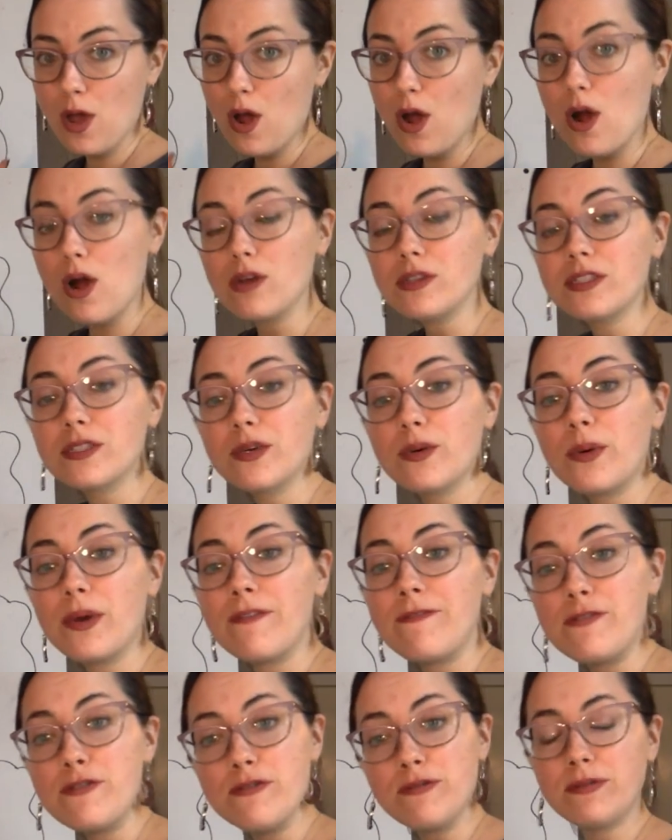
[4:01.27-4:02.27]
Also,
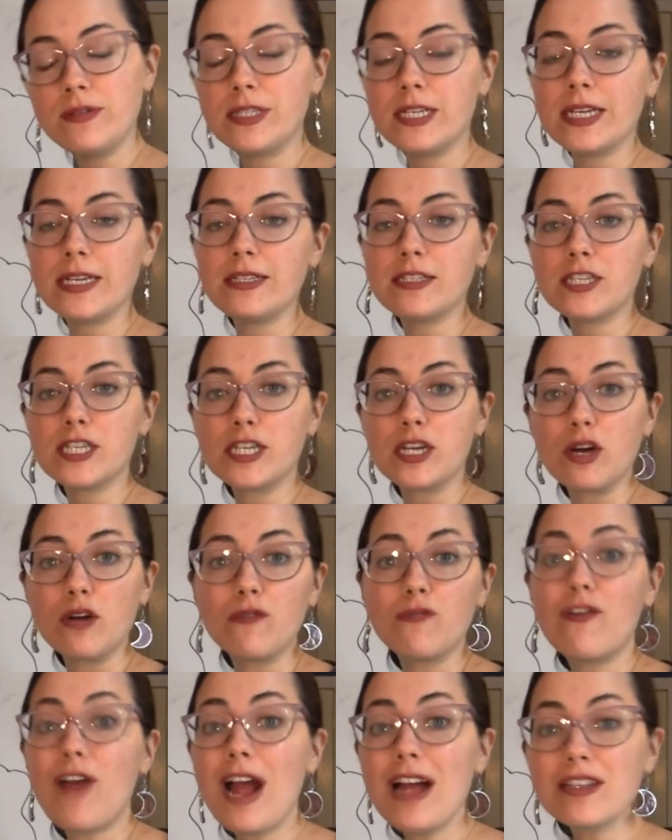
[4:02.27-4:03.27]
if you tend to go
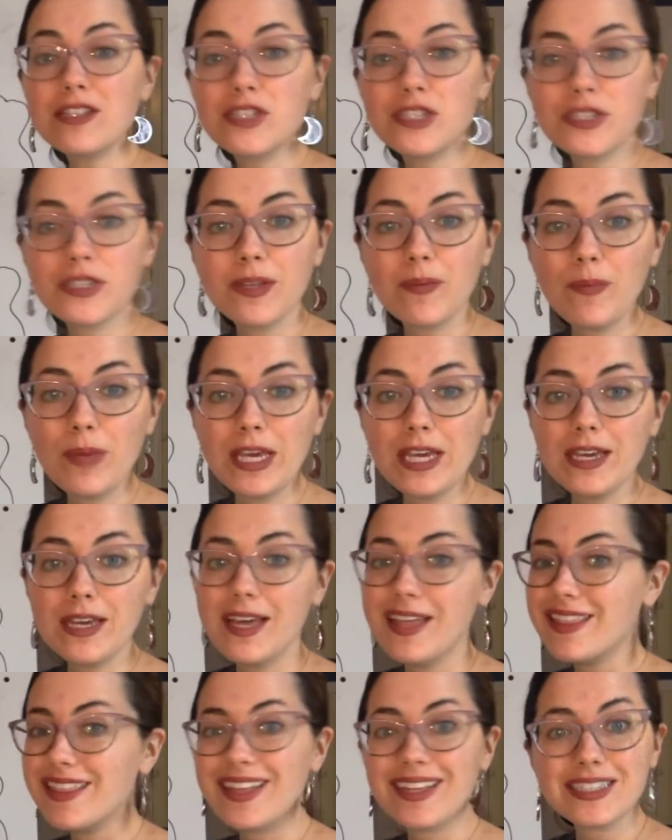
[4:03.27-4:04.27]
faster than me,
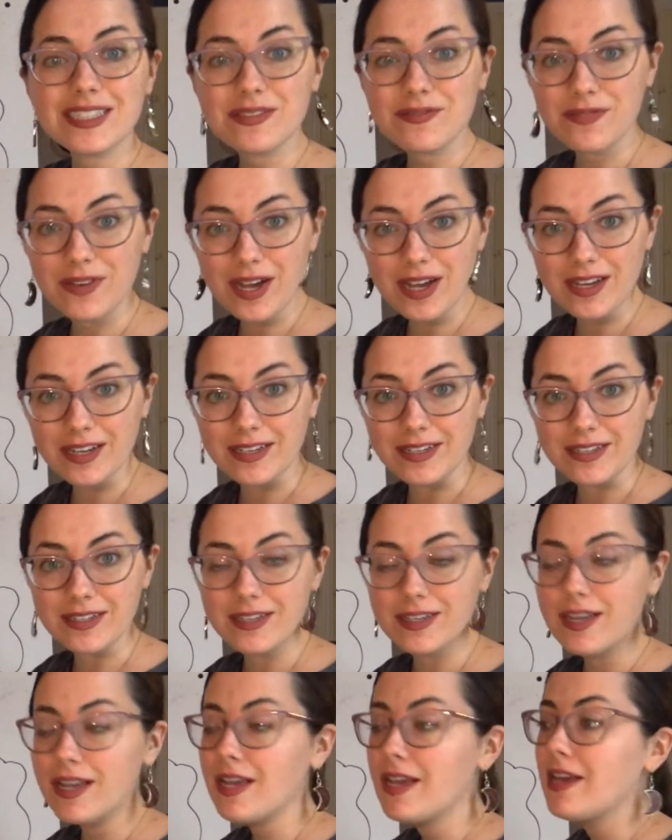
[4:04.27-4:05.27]
that's fine.
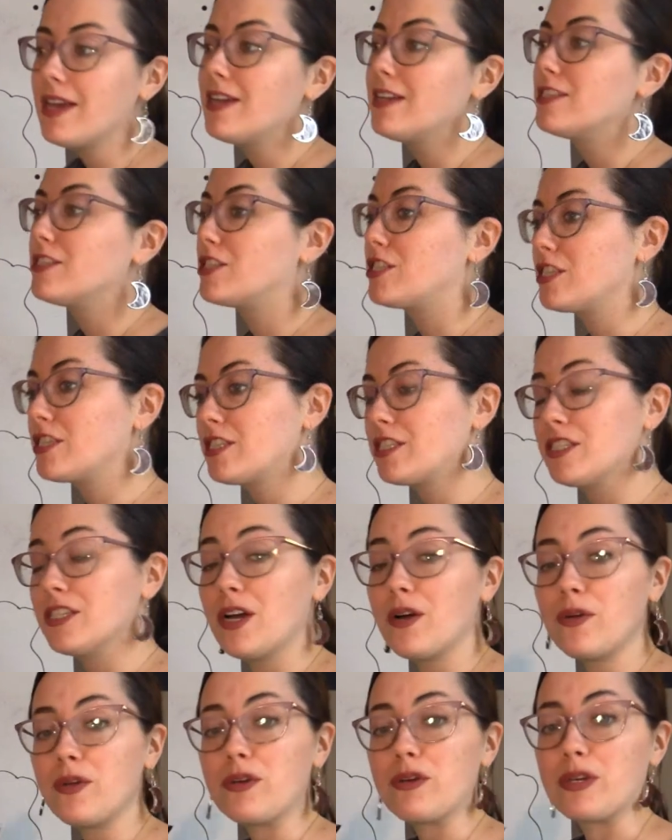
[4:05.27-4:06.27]
Just
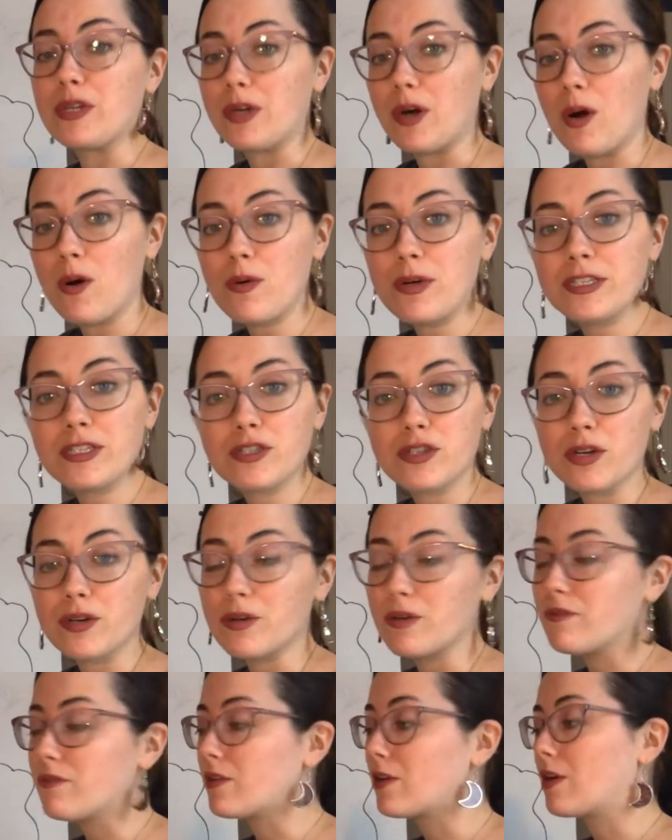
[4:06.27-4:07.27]
know you can always start
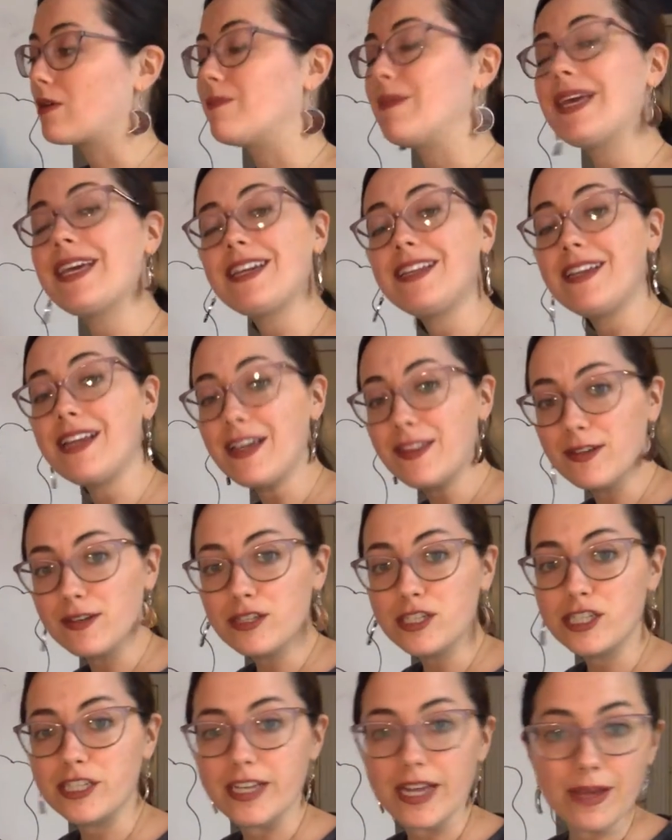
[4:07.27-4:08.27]
over or make another
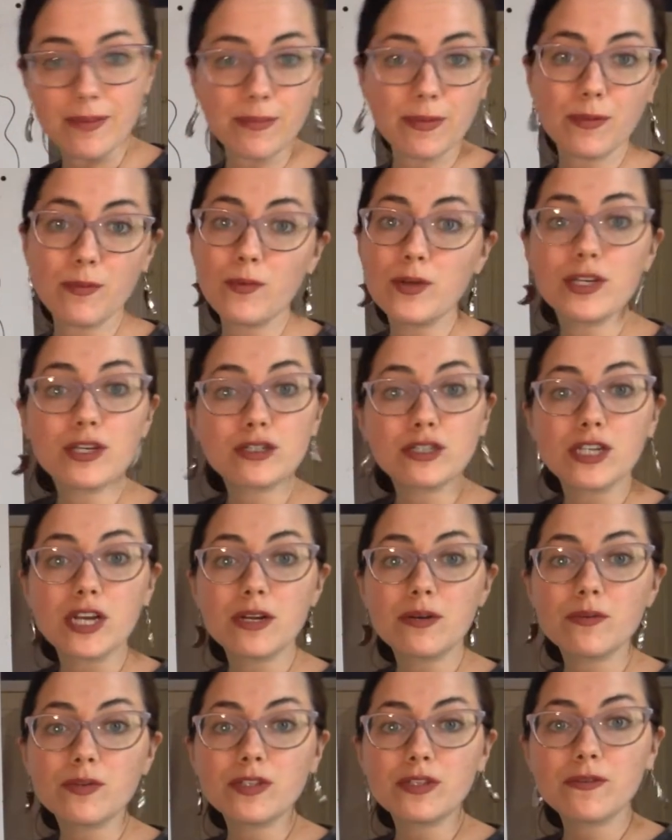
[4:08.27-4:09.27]
shape when you're
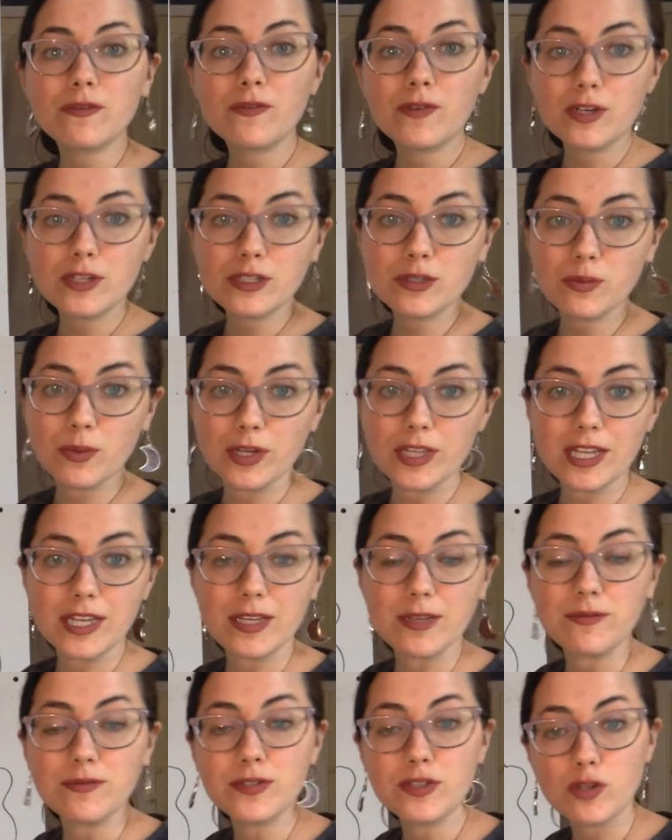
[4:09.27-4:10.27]
done with the first one that
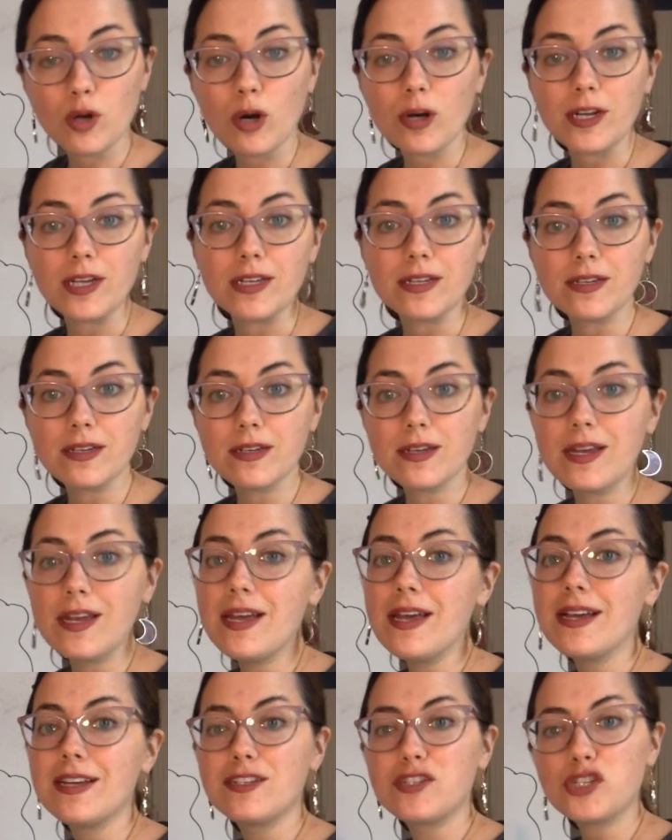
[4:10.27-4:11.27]
you've started.
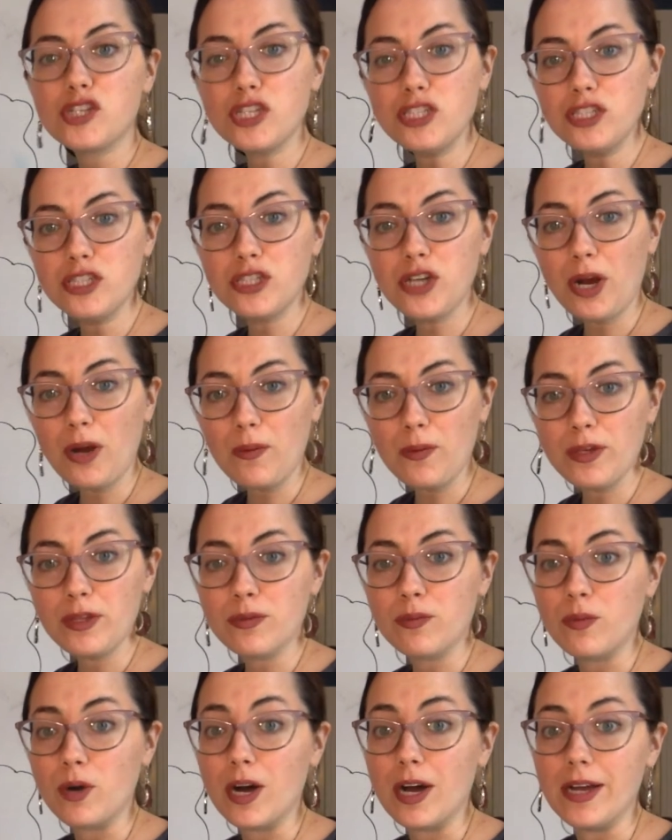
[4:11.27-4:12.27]
Just start with
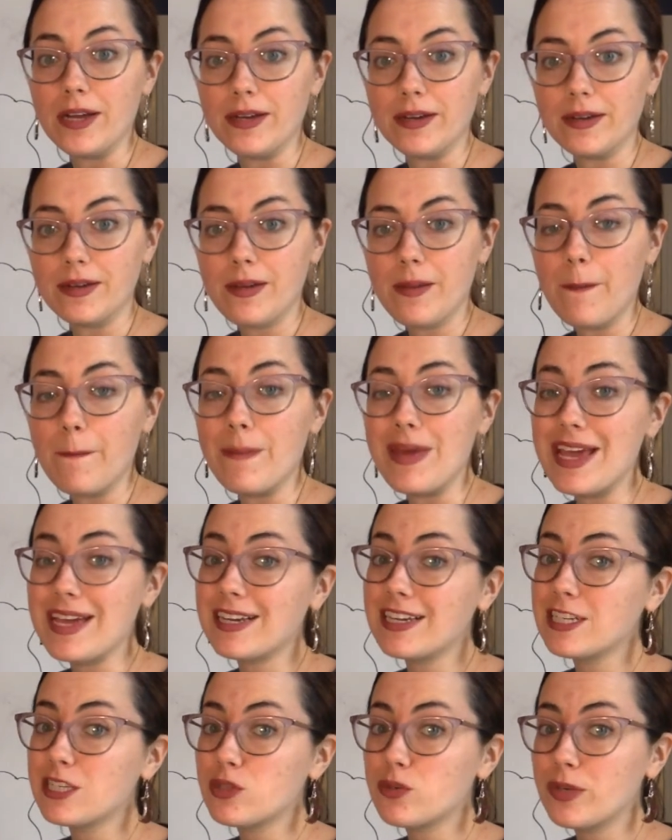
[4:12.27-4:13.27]
1,
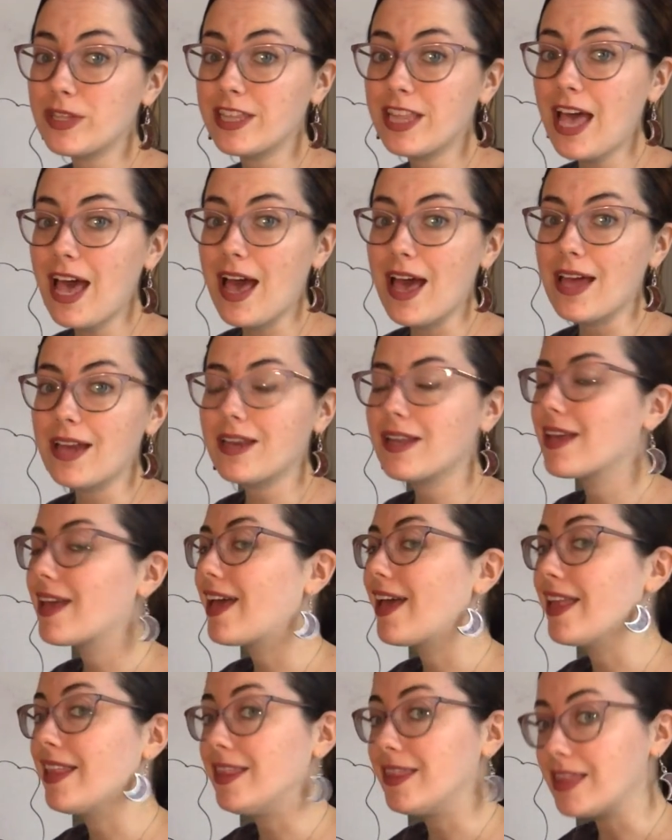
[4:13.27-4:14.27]
manage with that,
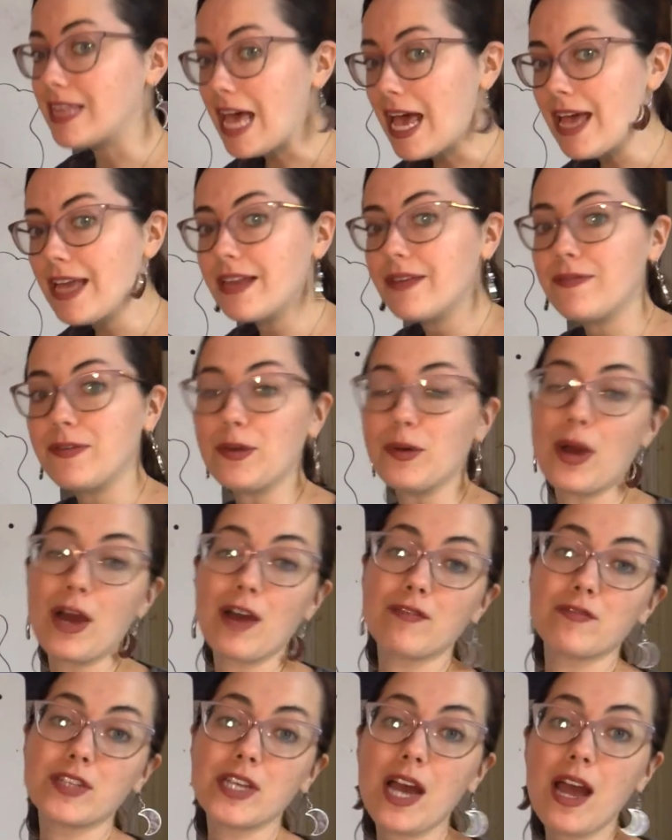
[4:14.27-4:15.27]
and then if you
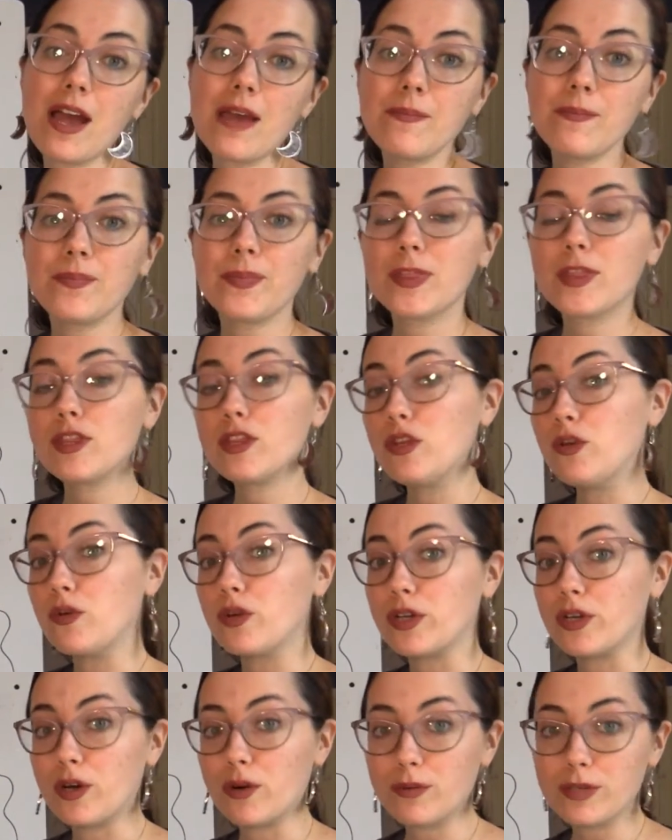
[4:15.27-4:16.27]
have time, you
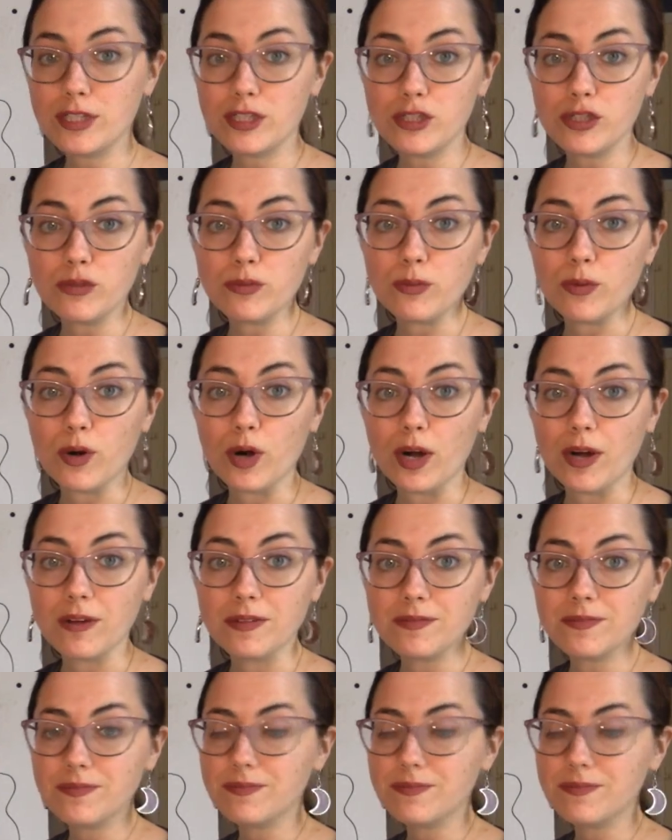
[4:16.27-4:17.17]
can always do more.